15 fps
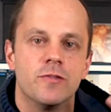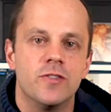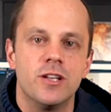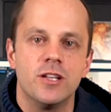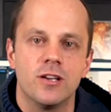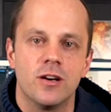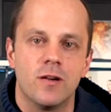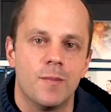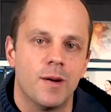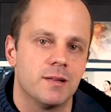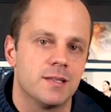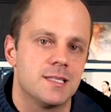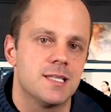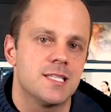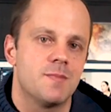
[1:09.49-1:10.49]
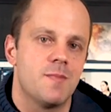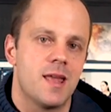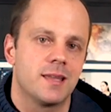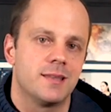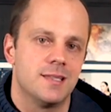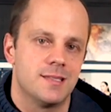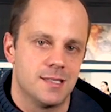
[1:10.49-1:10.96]
video about
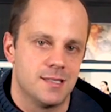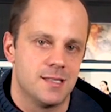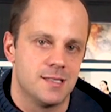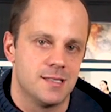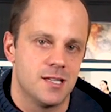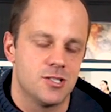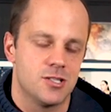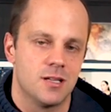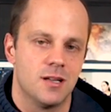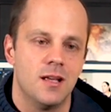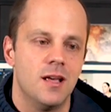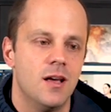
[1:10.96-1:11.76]
systematic desensitization.